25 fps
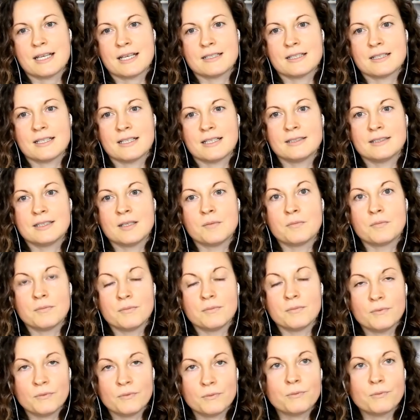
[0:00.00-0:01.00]
and and
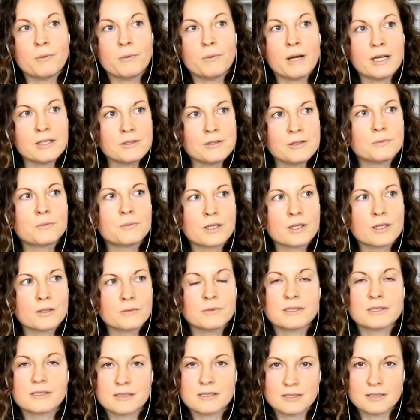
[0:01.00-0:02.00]
the when you
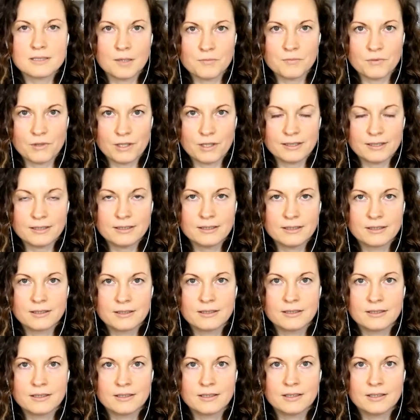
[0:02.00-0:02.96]
work with someone